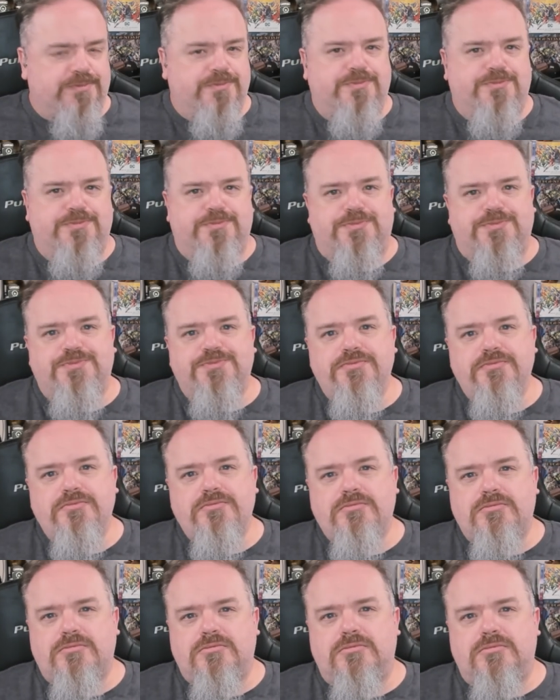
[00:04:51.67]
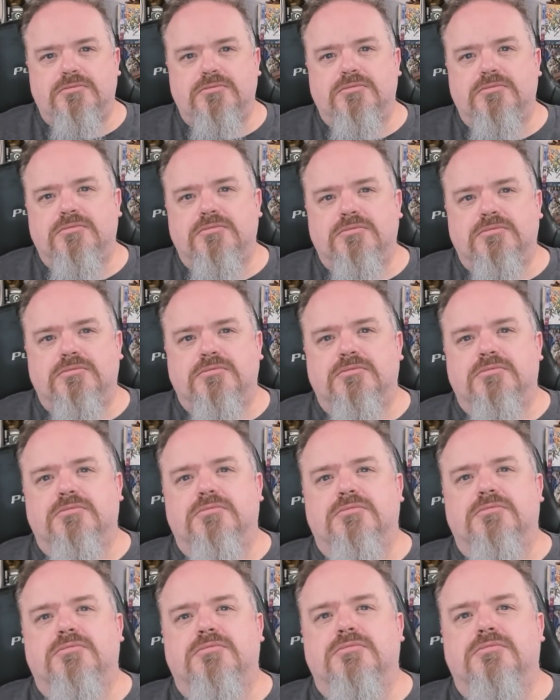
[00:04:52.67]

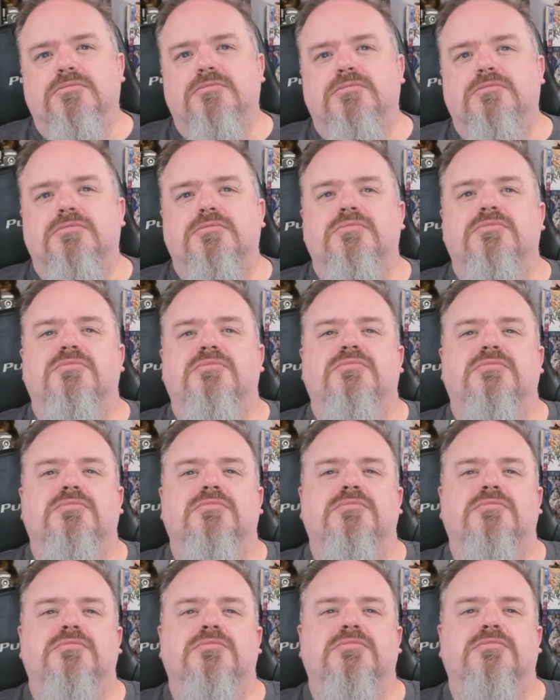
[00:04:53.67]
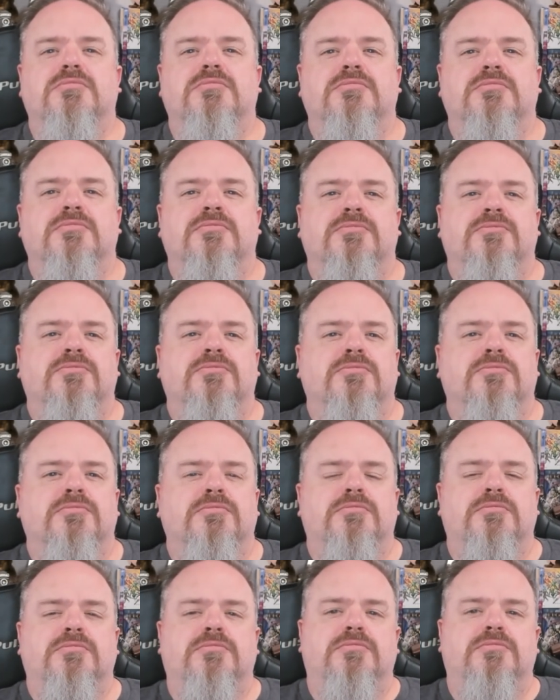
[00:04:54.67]

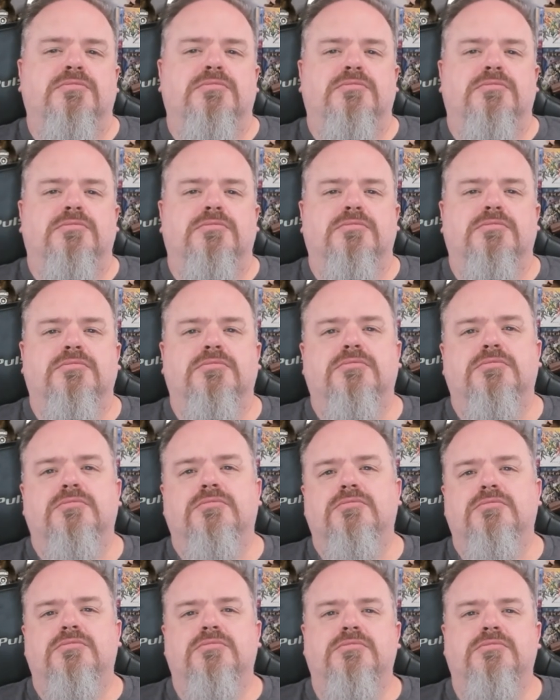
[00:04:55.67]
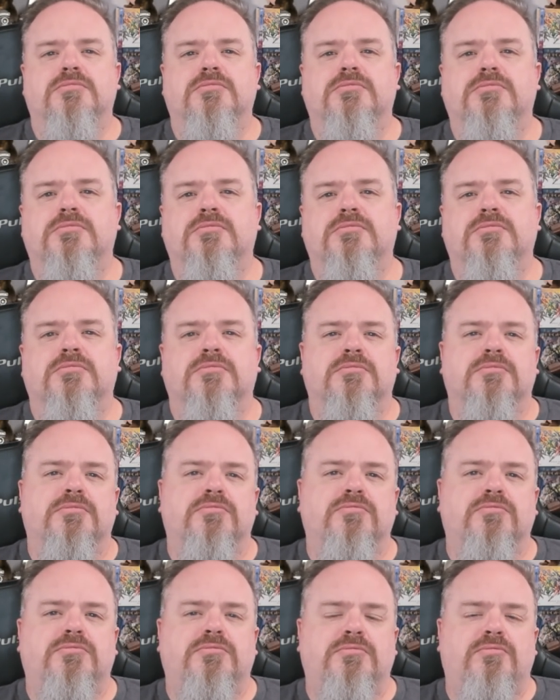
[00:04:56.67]
(not speaking)